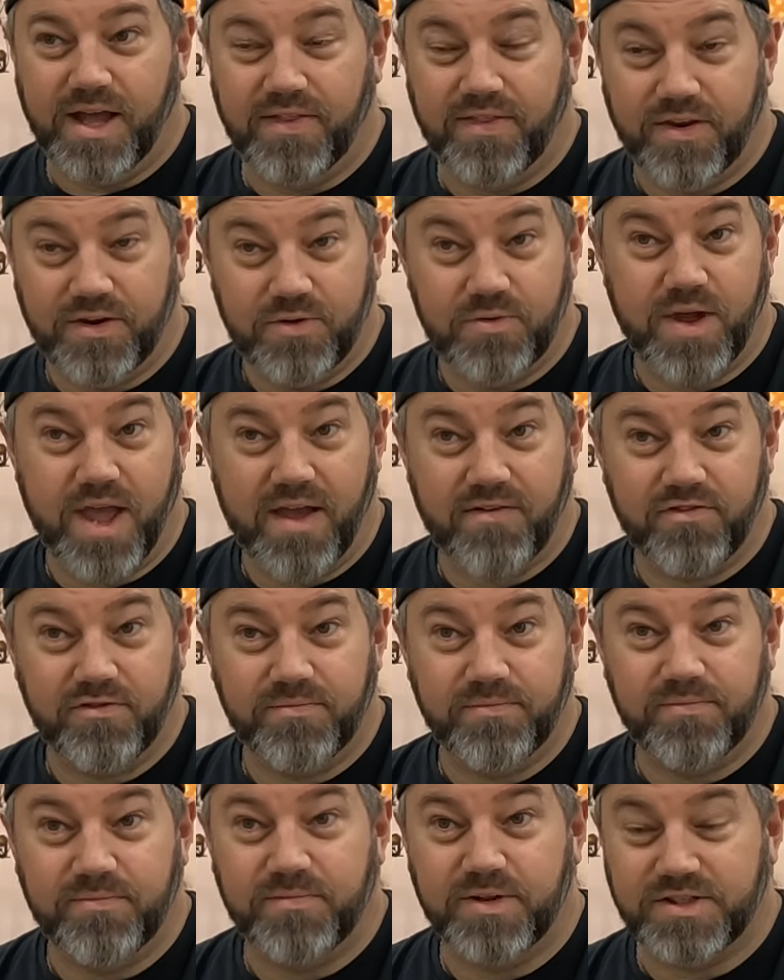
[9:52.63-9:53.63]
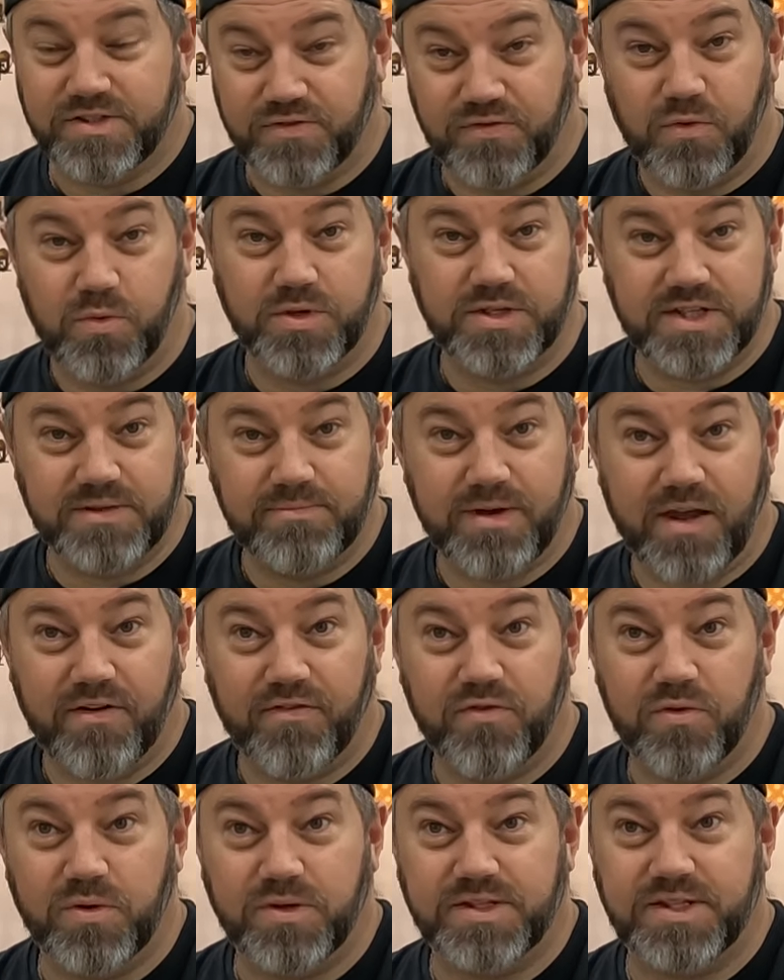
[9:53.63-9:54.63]
they do have them. It's a
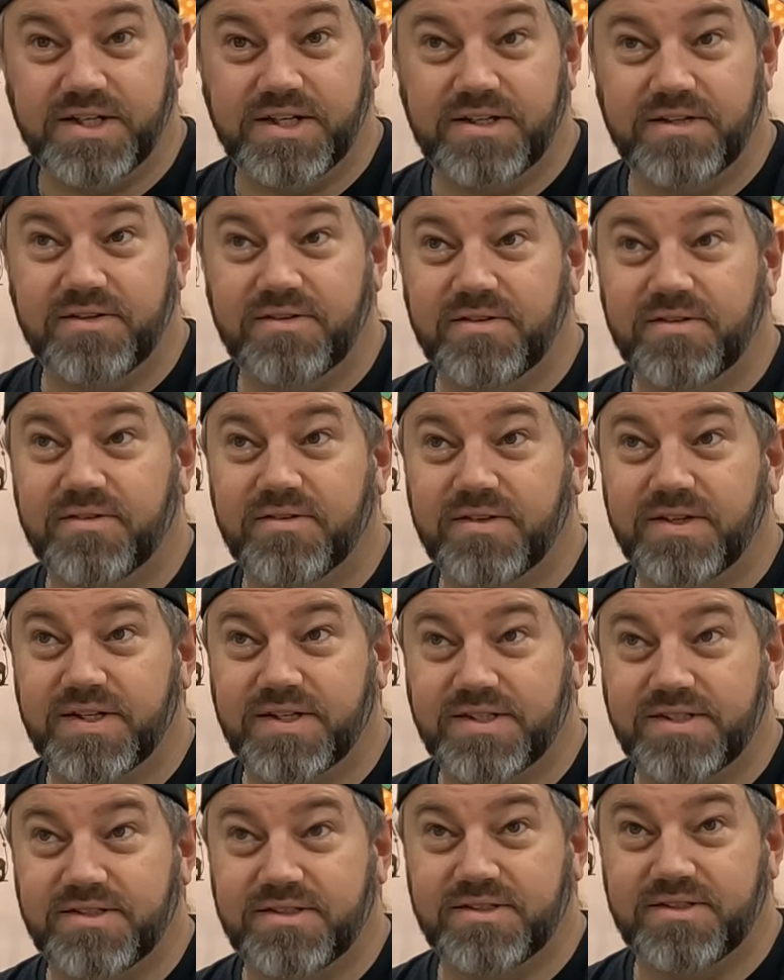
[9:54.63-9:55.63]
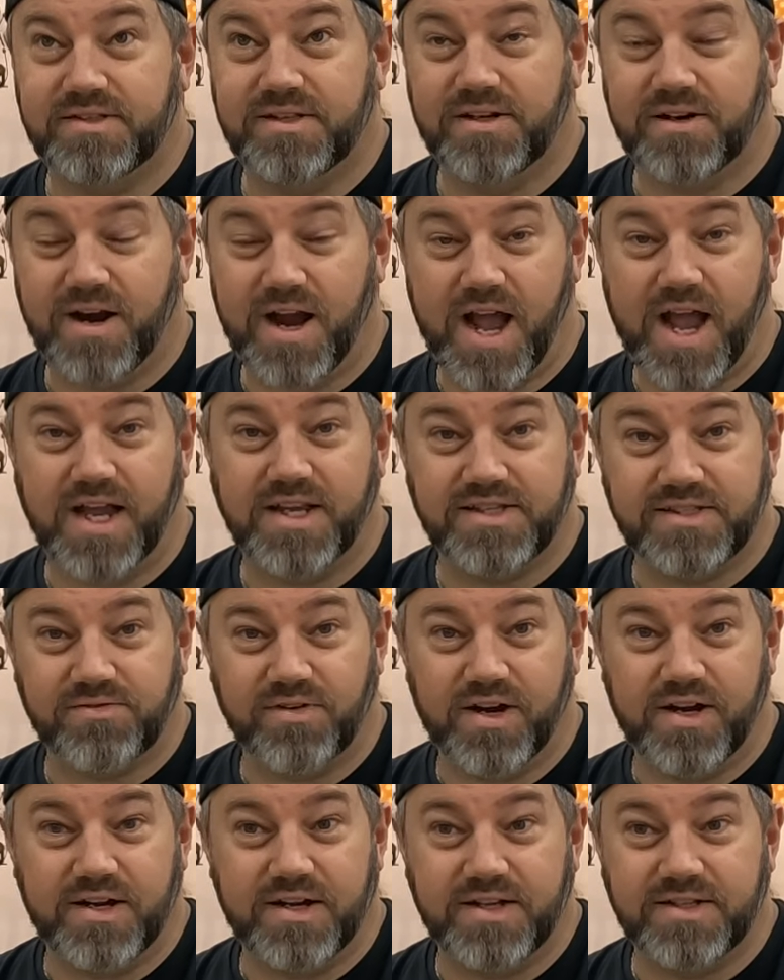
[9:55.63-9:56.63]
14x14. It's their highest
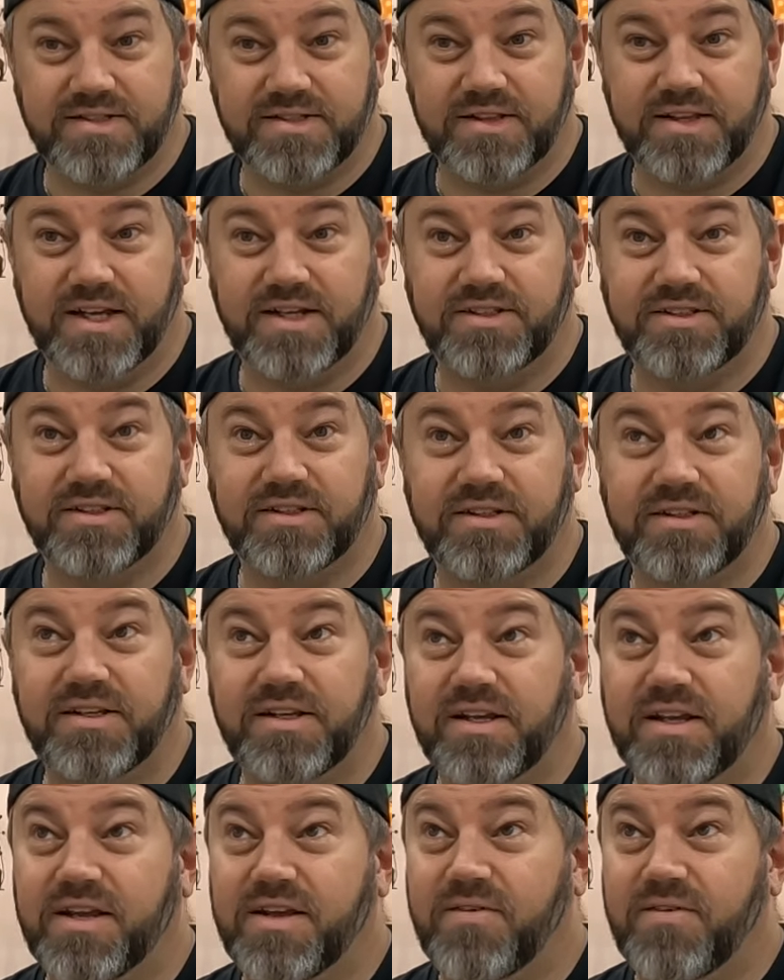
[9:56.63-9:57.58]
rated insulation.